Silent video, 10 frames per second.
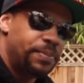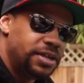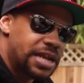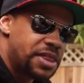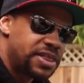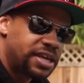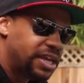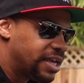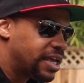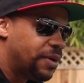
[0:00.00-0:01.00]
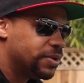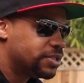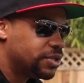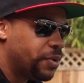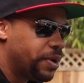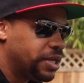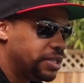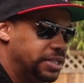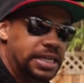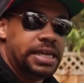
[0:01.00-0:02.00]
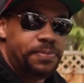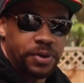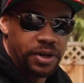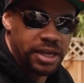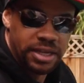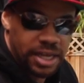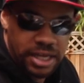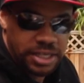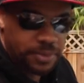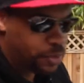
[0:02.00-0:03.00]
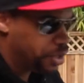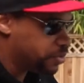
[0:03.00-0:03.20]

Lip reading: But nothing, like, I wasn't going deep in any deep water.